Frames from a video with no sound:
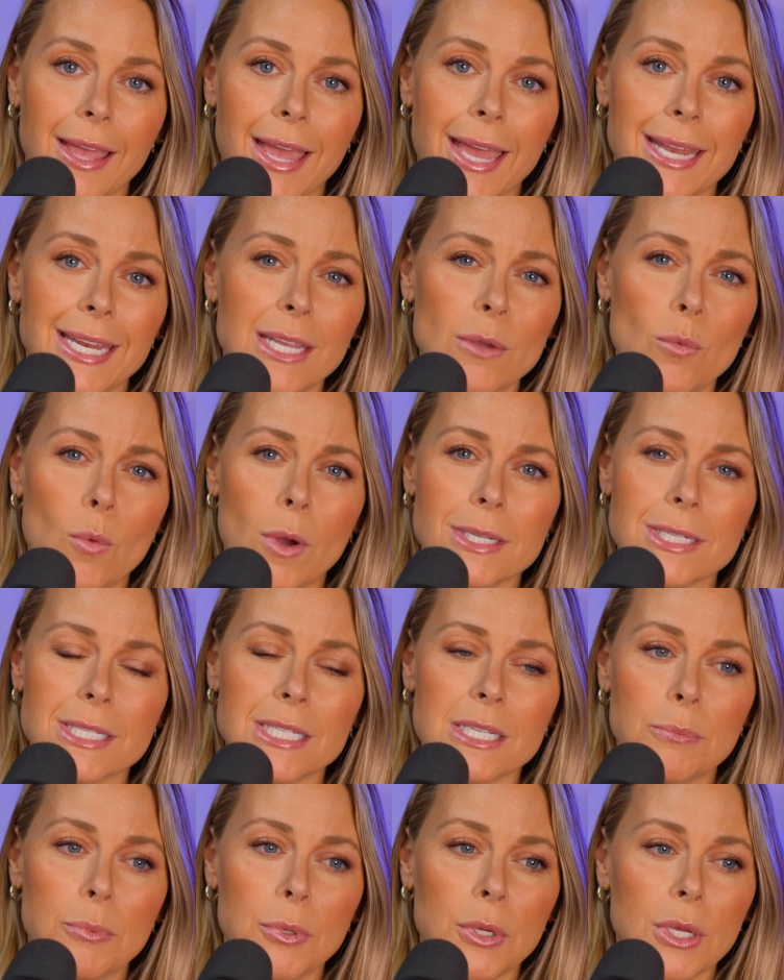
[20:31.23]
And he wants
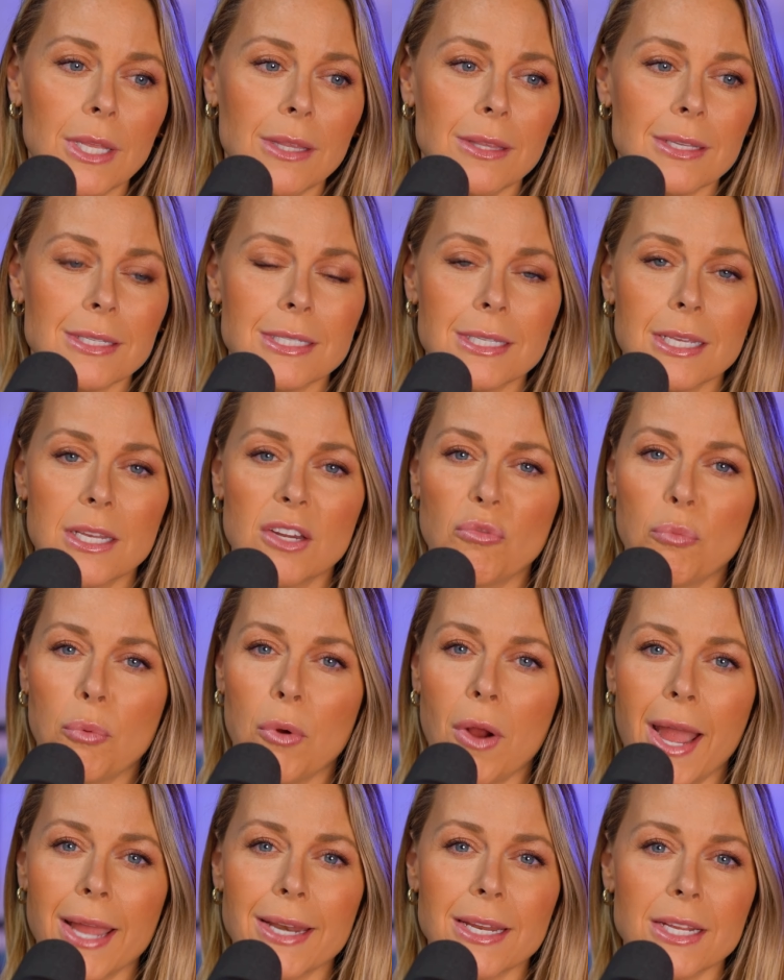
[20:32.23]
to put the sin of
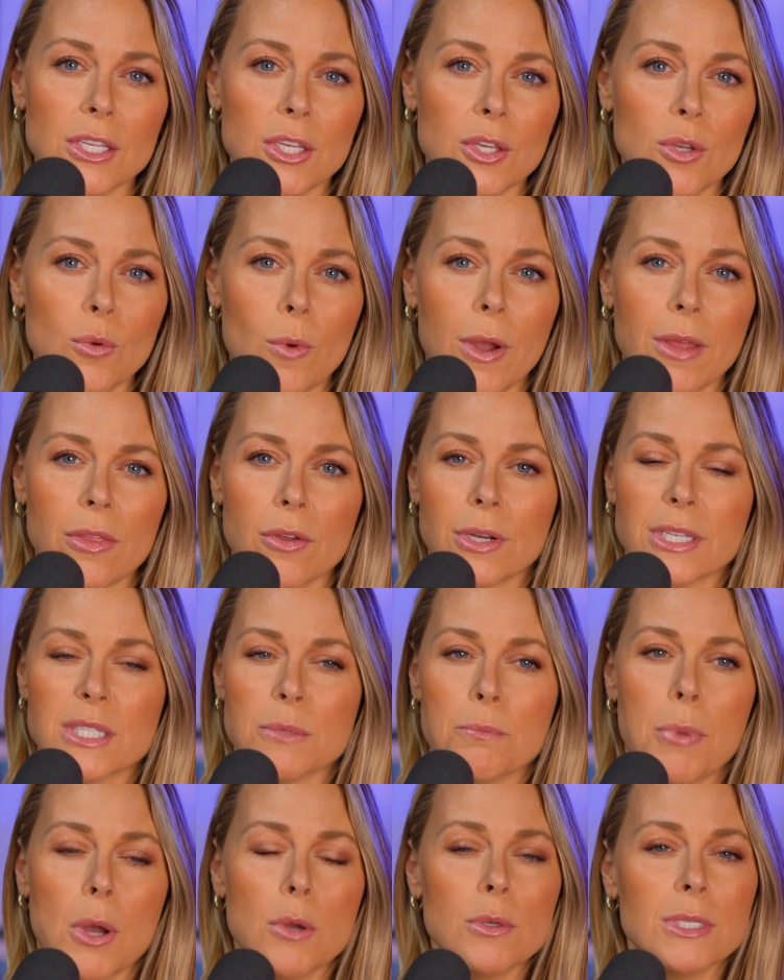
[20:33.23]
pride in you, whether it's
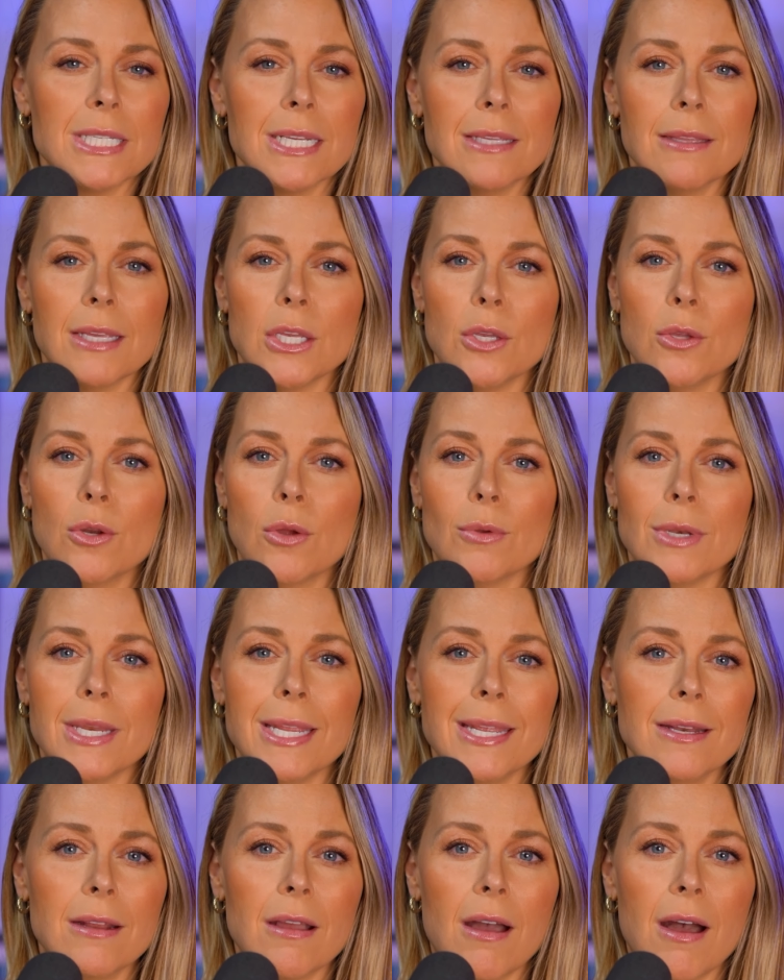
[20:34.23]
boasting that you don't
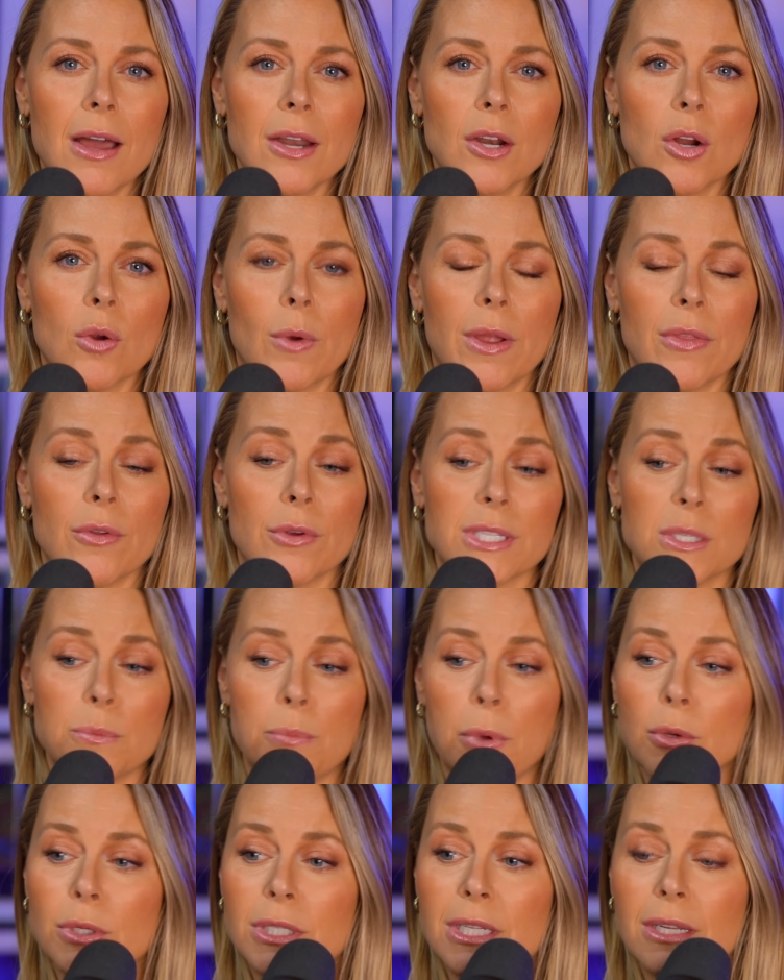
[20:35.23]
need God or whether it's
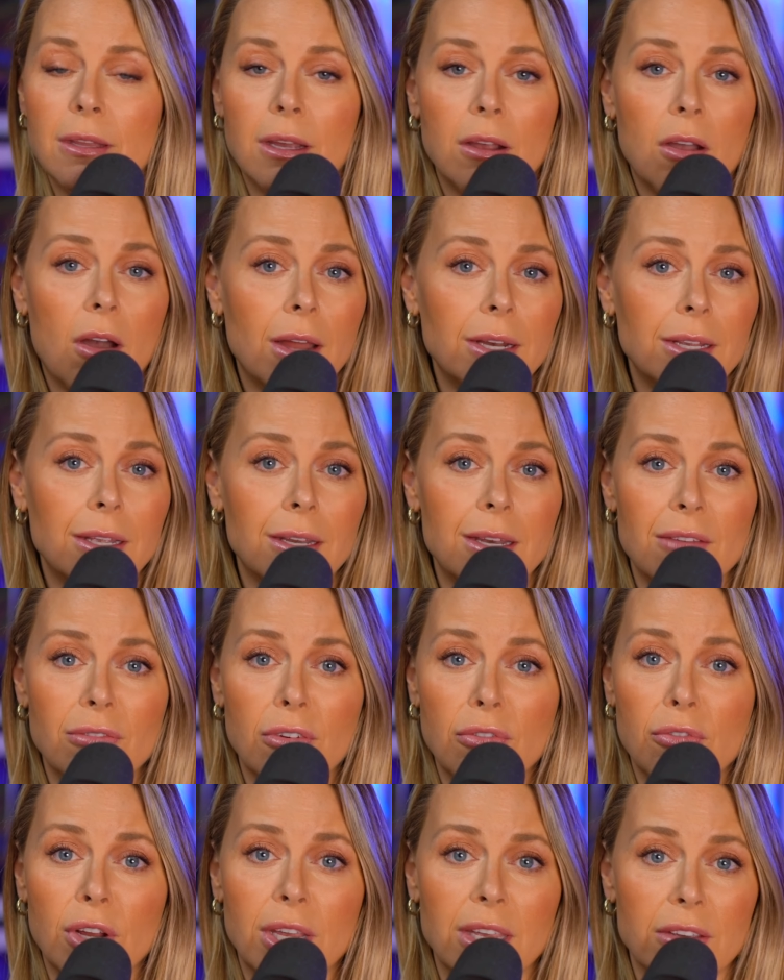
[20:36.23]
boasting that God could never
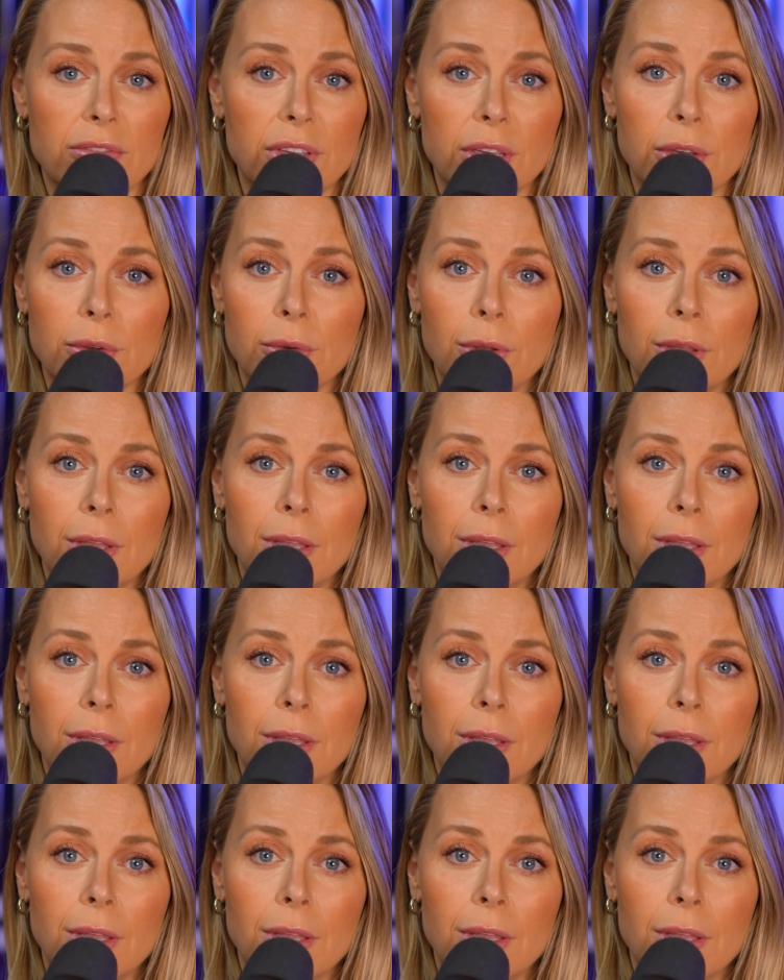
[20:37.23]
forgive you.